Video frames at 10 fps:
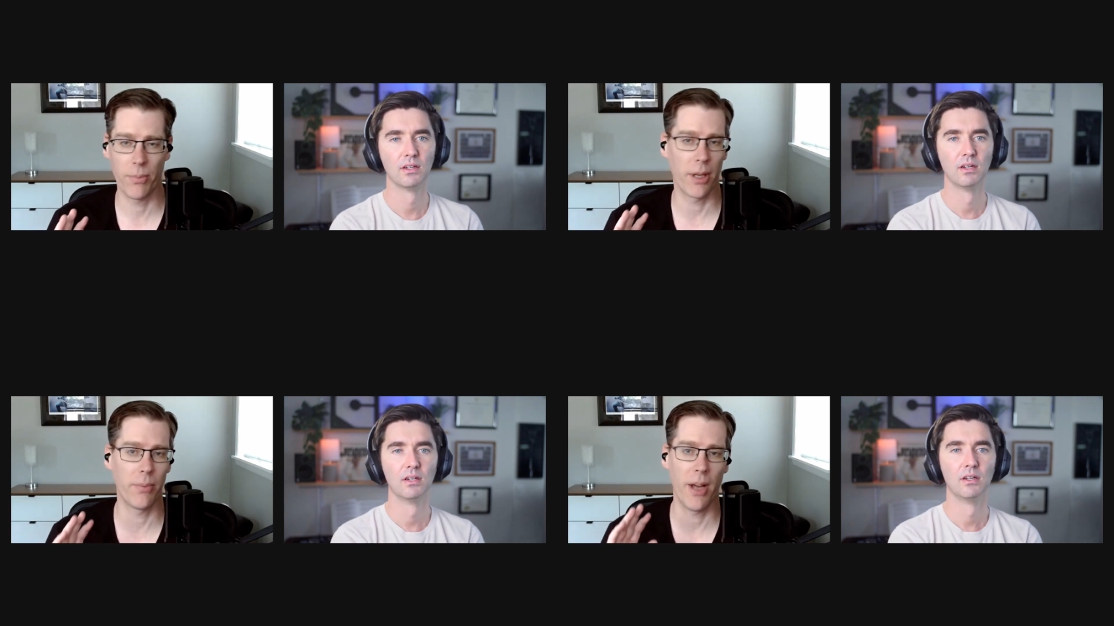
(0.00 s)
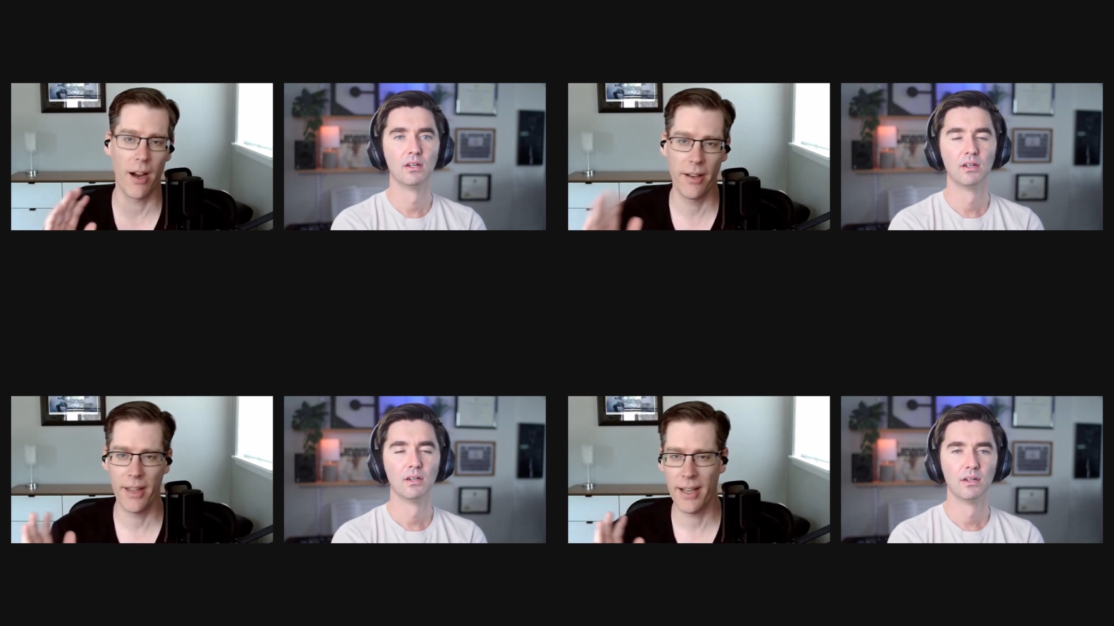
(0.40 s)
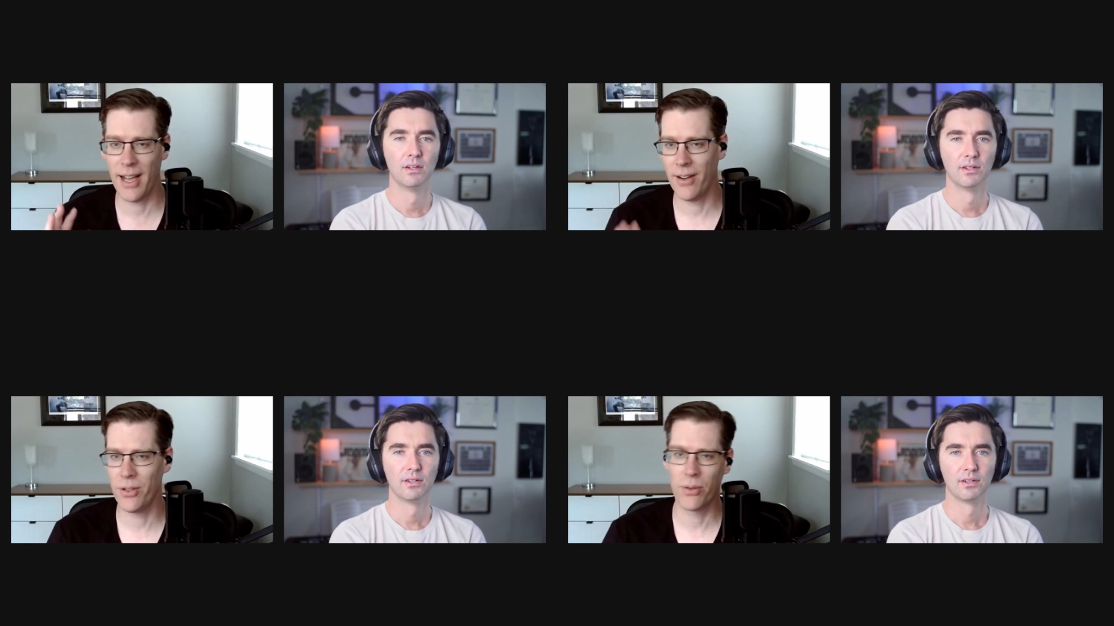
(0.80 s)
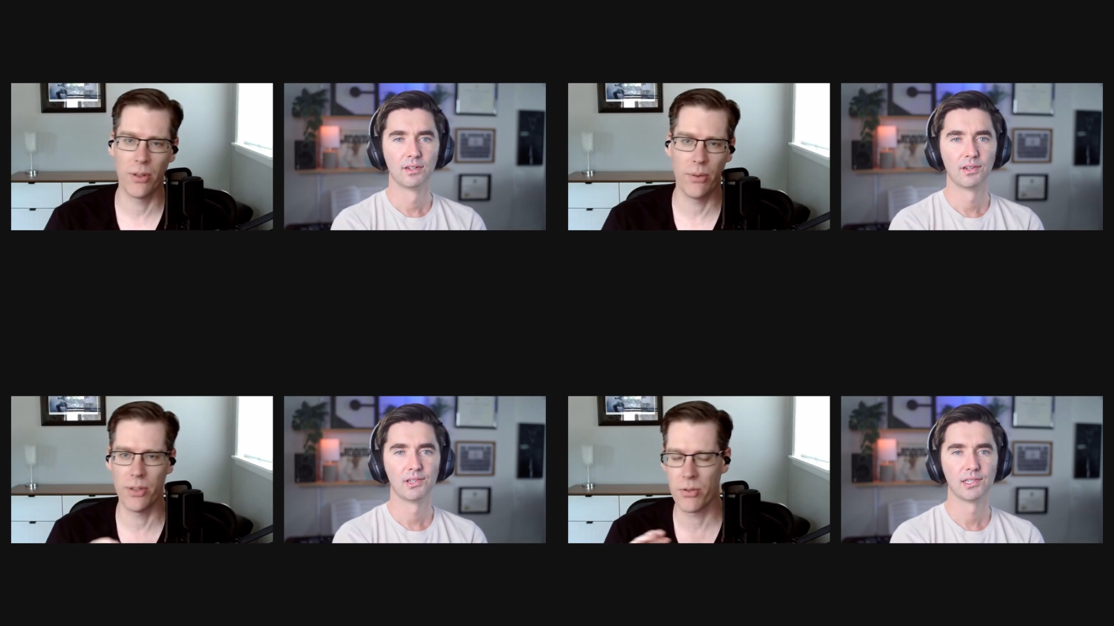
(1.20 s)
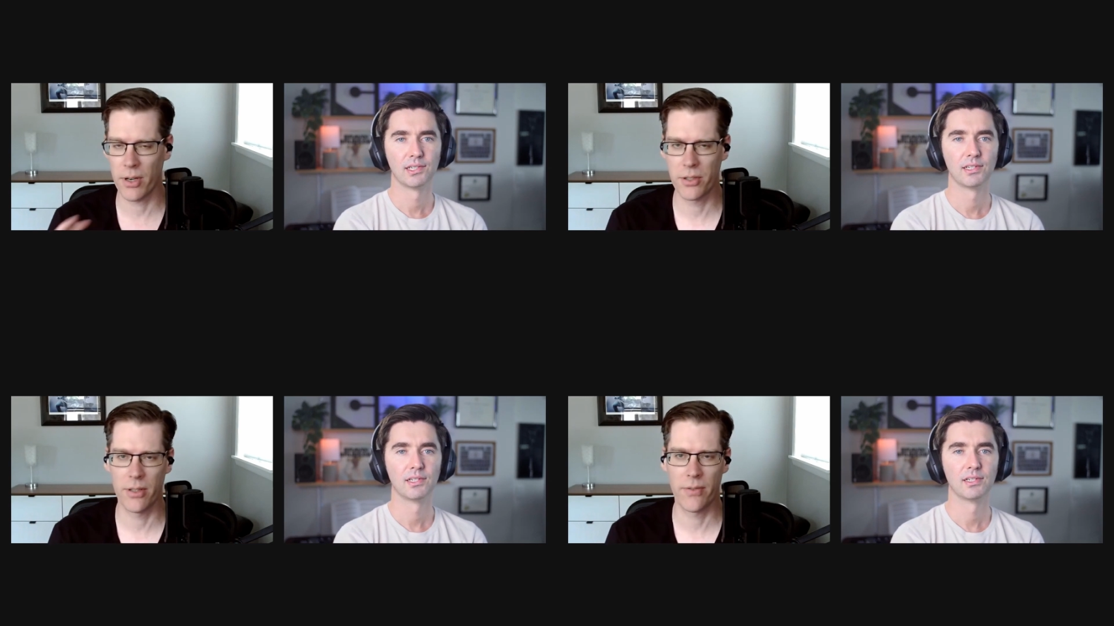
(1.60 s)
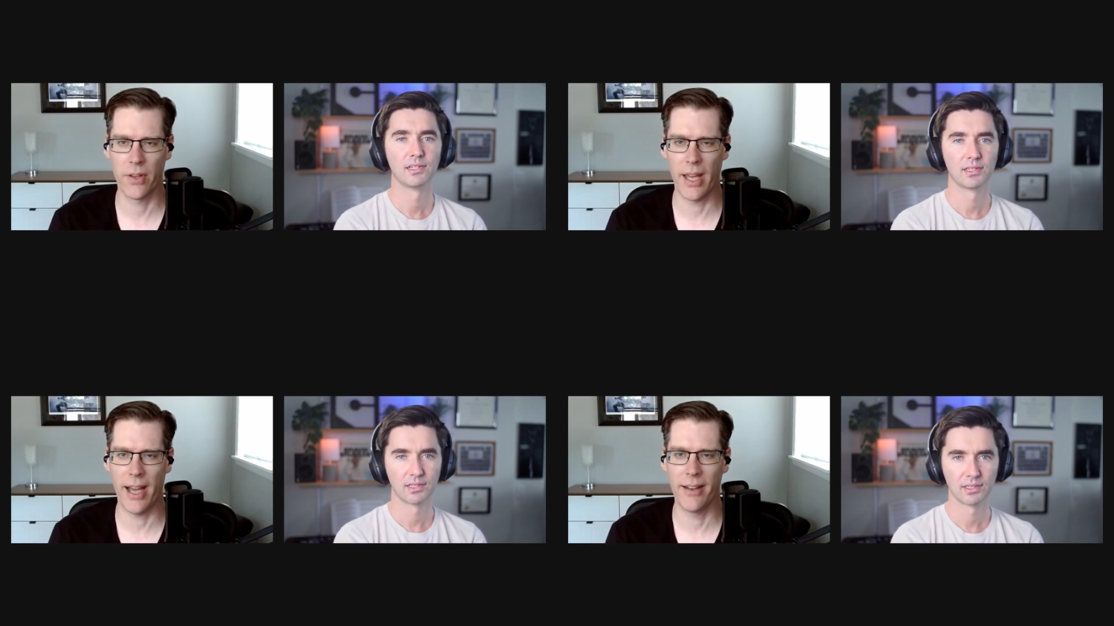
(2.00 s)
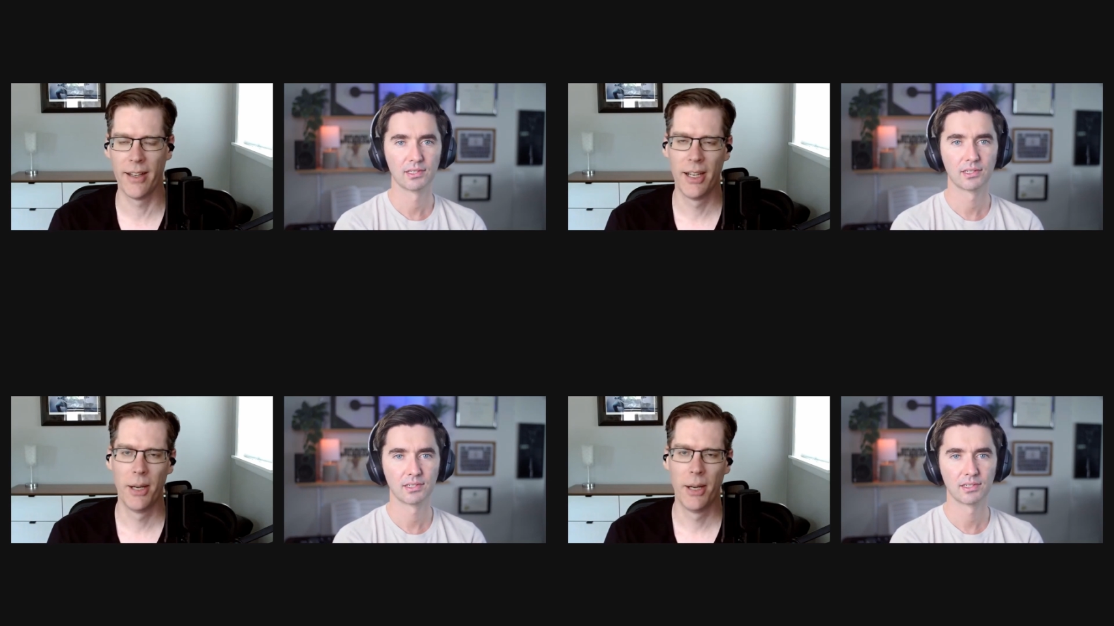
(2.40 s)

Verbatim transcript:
Speaker 1: Like we ironed that out, you can do instructions for that.